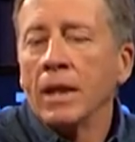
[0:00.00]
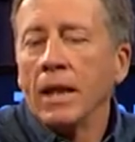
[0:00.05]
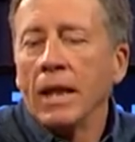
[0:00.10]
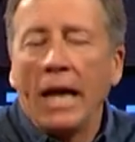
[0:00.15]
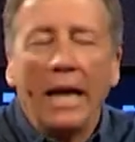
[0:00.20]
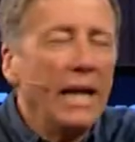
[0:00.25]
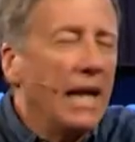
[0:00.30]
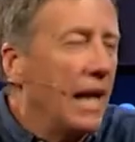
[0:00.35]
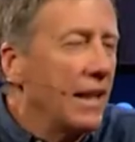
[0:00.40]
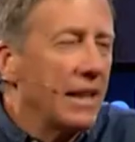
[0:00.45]

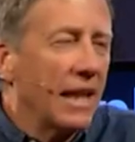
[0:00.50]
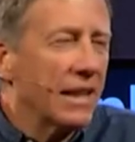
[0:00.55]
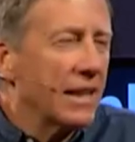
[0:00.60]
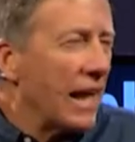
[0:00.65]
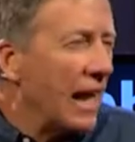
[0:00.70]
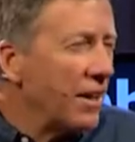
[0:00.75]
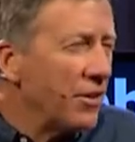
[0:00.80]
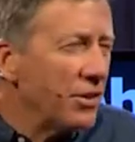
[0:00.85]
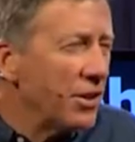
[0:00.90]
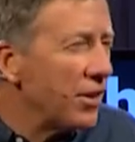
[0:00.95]
And I, I,
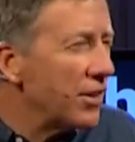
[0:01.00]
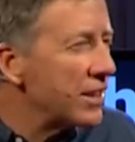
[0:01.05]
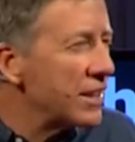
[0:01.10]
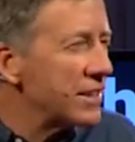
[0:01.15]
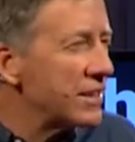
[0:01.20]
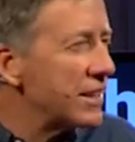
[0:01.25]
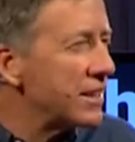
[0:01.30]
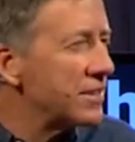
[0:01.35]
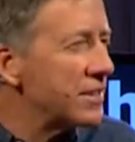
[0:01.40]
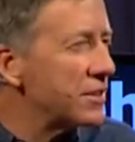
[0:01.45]
I, don't know that
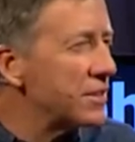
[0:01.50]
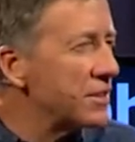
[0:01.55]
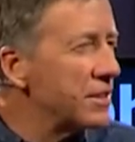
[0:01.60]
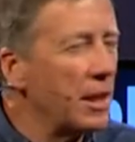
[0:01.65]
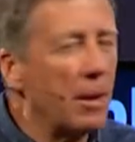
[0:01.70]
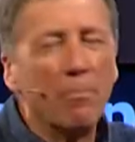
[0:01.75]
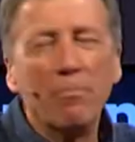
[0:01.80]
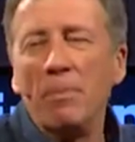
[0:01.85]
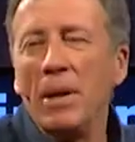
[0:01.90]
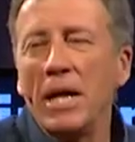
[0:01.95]
there's a,
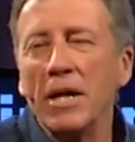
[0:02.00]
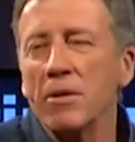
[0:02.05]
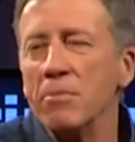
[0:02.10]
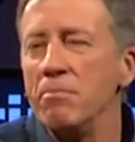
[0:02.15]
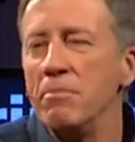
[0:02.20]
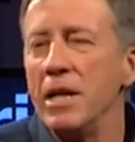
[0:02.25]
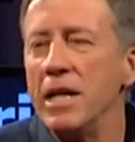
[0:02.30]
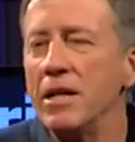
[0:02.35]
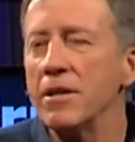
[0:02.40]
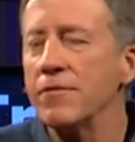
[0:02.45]
a, better
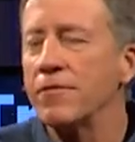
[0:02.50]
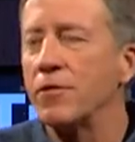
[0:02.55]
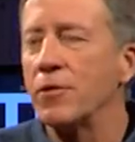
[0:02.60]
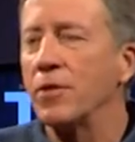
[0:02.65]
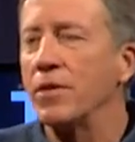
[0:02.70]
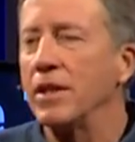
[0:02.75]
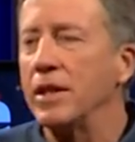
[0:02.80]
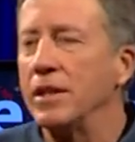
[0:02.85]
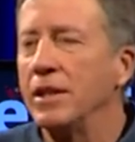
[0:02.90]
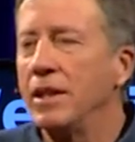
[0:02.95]
metaphor
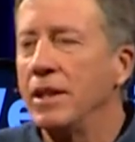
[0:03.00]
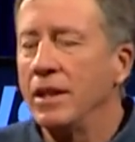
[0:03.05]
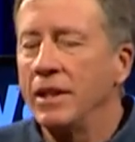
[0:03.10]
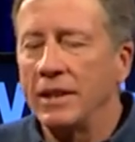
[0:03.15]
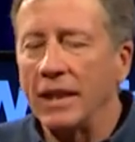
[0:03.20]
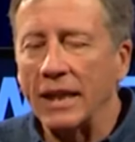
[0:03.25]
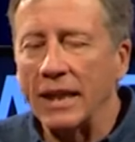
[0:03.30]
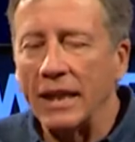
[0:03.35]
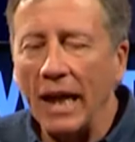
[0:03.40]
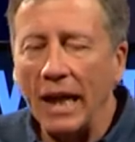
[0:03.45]
that,
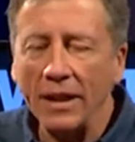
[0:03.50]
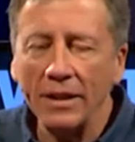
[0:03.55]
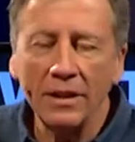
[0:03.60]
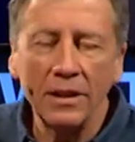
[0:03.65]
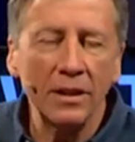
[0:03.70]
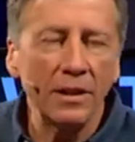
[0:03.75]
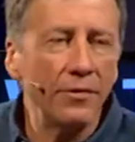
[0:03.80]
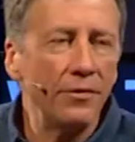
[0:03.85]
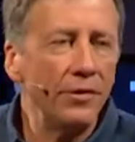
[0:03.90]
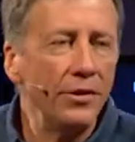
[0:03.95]
that God could
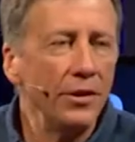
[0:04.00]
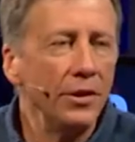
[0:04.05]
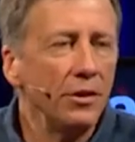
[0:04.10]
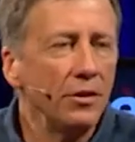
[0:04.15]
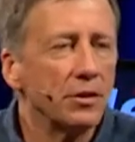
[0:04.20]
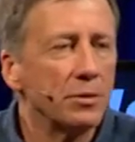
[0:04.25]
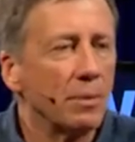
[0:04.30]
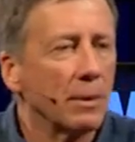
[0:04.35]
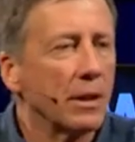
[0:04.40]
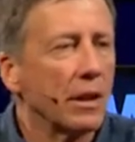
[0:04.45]
have
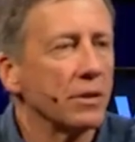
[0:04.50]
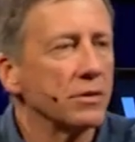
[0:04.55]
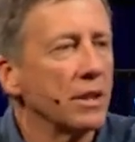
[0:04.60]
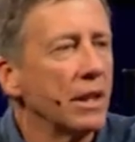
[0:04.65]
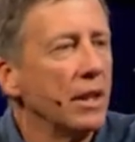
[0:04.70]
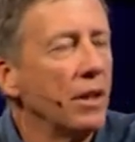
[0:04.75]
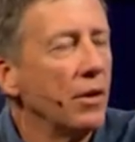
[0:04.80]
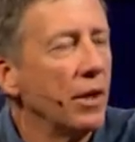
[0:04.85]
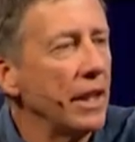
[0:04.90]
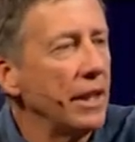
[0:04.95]
used because,
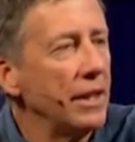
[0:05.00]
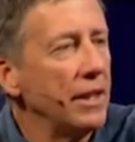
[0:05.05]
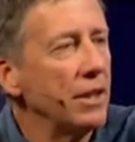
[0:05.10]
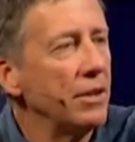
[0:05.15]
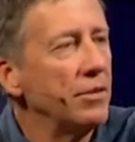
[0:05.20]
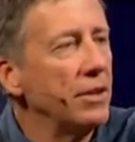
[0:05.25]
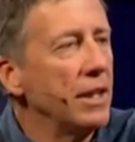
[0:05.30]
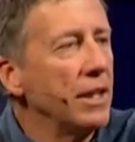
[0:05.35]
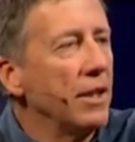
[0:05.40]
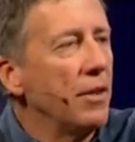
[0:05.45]
you know,
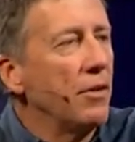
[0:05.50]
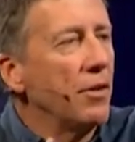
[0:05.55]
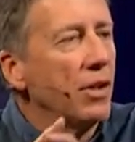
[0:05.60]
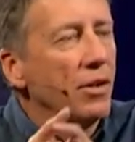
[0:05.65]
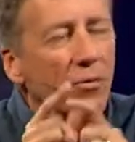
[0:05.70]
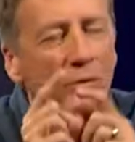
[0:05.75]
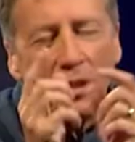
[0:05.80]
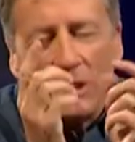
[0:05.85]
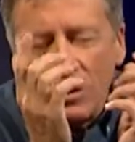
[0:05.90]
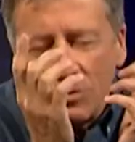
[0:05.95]

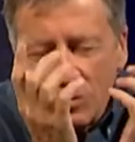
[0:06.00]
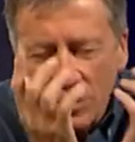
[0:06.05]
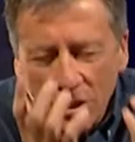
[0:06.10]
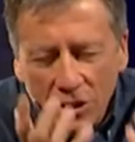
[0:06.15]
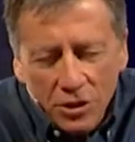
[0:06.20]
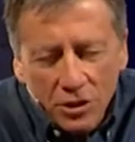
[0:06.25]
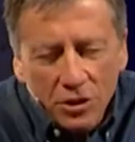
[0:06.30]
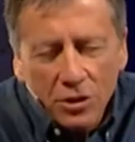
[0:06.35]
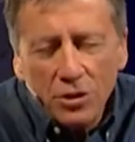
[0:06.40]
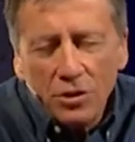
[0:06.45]
when, when
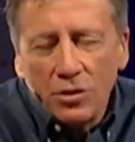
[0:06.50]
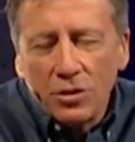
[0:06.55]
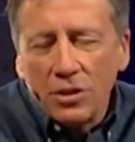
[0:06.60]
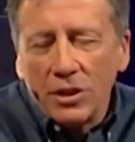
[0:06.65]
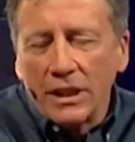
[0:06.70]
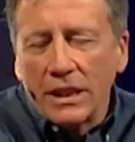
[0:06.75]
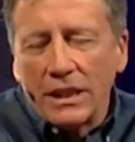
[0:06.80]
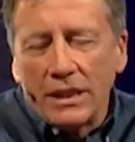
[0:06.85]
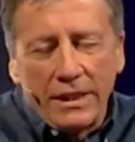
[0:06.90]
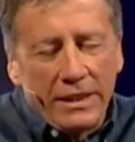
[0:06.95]
you
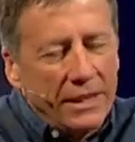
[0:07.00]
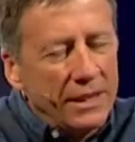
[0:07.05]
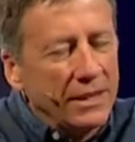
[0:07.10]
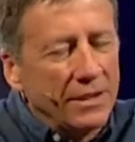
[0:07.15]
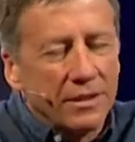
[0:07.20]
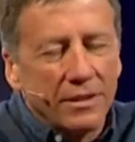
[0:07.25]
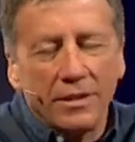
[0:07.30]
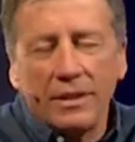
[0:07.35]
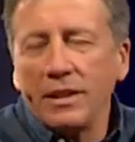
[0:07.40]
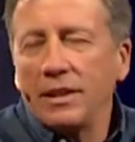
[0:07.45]
look at
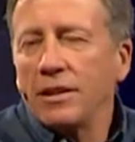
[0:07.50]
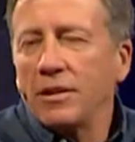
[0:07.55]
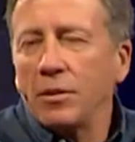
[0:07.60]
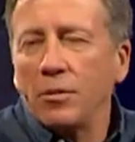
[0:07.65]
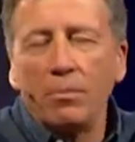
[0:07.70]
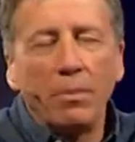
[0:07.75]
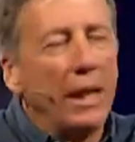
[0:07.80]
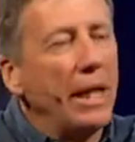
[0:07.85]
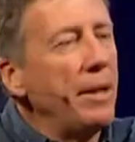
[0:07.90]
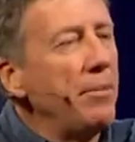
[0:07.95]
this little
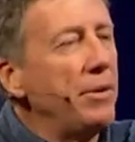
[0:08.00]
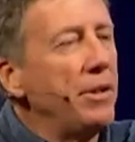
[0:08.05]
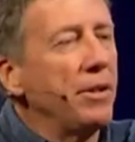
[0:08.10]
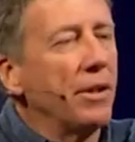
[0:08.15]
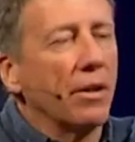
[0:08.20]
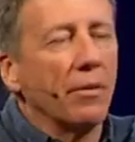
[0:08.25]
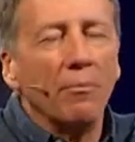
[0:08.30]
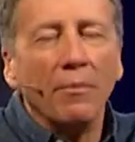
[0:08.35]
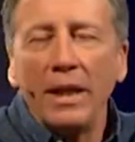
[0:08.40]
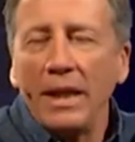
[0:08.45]
baby, you
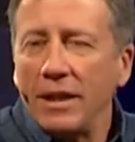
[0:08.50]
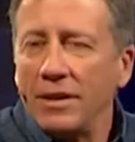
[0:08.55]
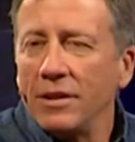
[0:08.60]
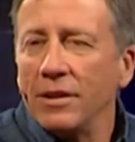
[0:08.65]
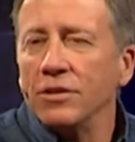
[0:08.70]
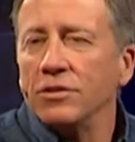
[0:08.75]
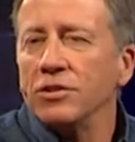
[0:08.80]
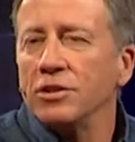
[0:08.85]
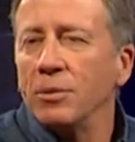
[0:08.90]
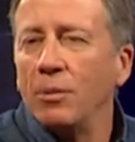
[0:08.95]
go, man,
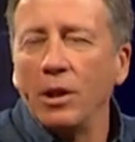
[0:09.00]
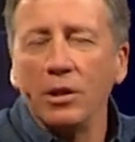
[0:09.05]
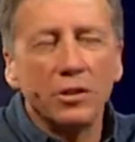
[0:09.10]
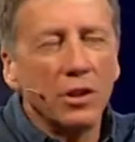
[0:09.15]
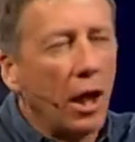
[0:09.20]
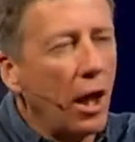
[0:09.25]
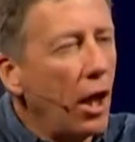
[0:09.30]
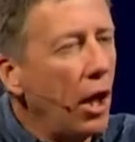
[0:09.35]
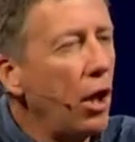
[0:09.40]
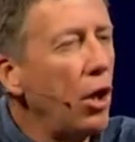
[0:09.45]
there's so much
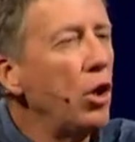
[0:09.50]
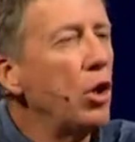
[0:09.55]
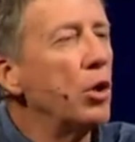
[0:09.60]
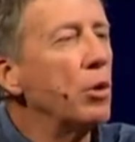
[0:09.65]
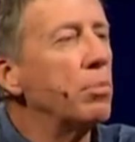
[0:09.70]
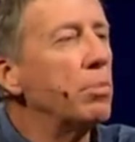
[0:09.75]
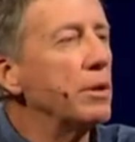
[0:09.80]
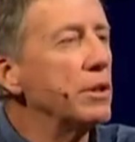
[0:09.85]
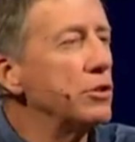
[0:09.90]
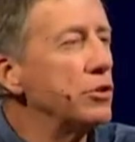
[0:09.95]

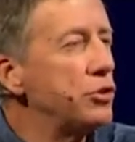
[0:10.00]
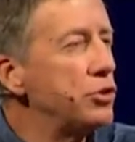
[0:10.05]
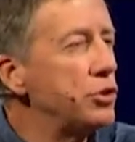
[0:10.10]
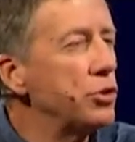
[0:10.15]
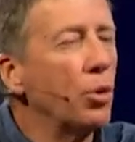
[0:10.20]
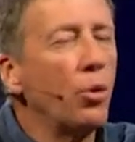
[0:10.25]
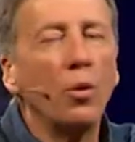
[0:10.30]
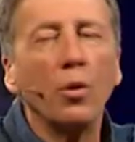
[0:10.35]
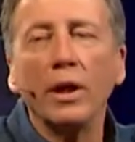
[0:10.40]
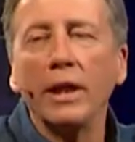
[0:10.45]
hope and
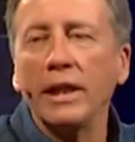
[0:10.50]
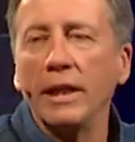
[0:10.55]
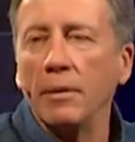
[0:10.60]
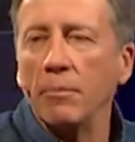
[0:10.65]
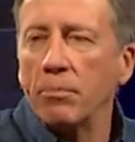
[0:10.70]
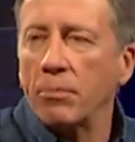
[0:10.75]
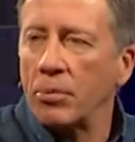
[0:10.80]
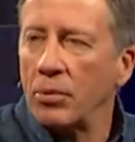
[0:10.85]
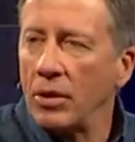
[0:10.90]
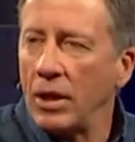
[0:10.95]
joy
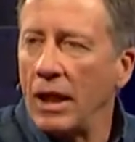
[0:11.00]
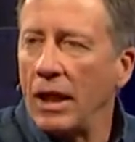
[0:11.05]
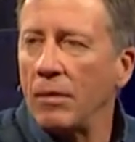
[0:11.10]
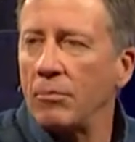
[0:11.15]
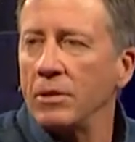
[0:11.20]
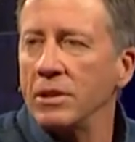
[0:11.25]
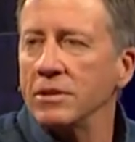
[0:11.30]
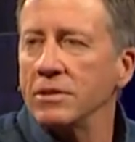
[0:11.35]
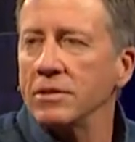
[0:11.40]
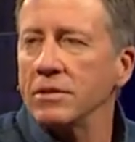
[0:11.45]
and
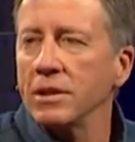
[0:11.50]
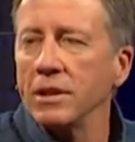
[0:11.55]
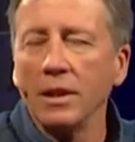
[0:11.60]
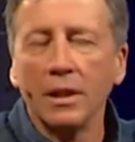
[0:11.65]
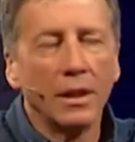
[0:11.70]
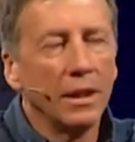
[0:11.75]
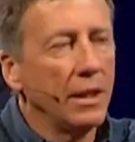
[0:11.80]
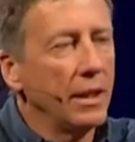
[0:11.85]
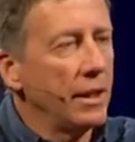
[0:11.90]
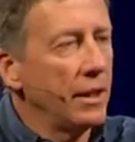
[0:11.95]
promise
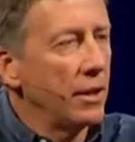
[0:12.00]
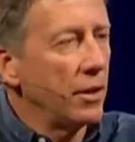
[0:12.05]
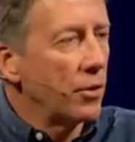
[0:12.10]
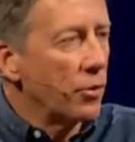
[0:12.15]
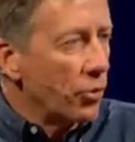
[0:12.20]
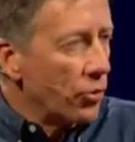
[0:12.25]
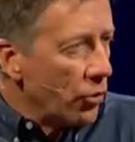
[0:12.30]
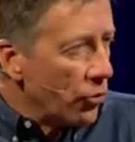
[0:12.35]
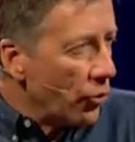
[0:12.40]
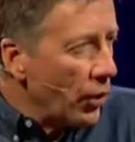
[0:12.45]

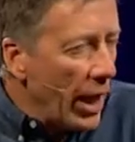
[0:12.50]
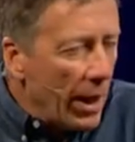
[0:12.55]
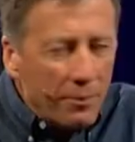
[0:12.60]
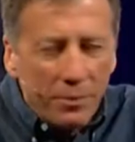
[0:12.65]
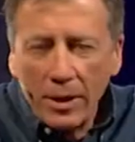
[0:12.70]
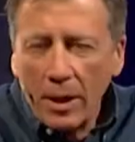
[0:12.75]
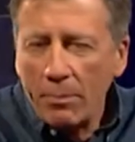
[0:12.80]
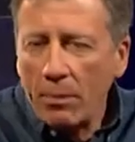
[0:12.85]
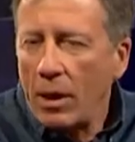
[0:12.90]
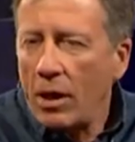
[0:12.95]
wrapped
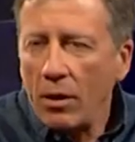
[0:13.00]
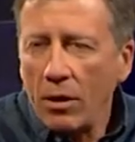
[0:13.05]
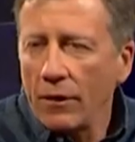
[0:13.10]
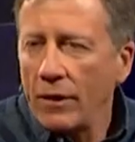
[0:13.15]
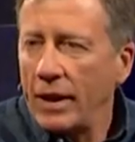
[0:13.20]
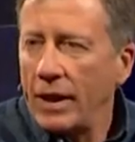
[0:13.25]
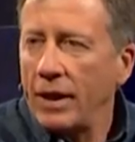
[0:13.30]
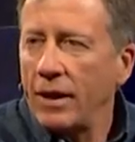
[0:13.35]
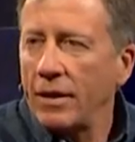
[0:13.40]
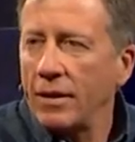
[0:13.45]
up all
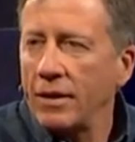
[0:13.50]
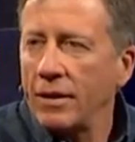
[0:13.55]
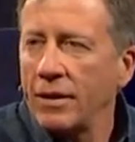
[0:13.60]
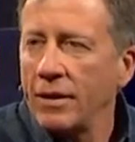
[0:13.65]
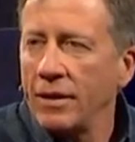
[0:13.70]
there.